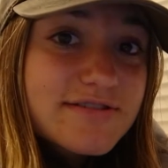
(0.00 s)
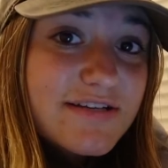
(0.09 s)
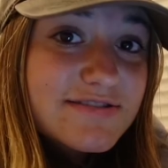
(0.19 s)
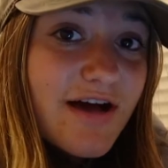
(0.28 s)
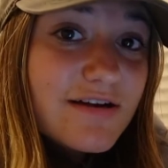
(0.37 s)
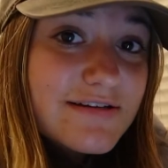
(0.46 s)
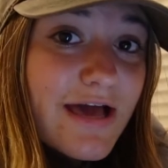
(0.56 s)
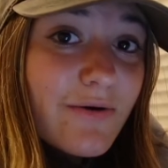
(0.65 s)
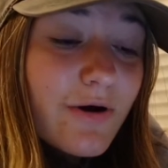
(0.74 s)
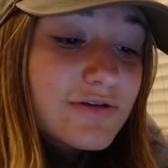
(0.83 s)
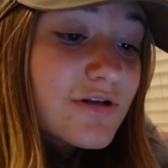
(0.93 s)
TikTok
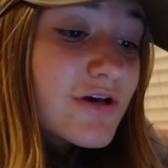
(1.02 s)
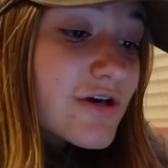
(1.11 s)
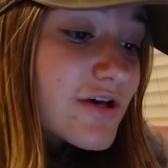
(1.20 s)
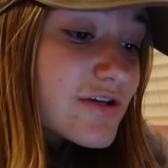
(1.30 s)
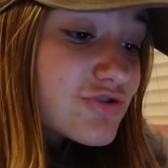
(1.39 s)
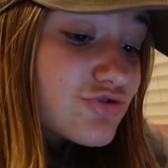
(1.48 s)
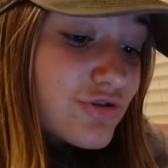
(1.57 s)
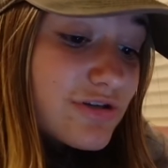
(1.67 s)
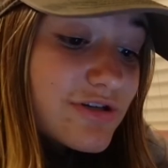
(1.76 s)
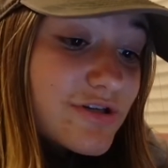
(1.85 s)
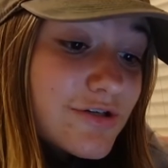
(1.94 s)
now on
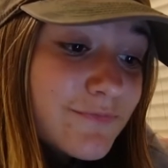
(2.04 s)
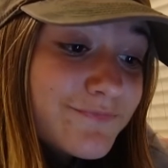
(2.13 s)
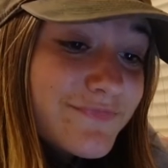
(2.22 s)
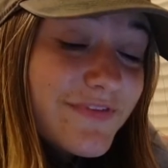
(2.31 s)
Triller.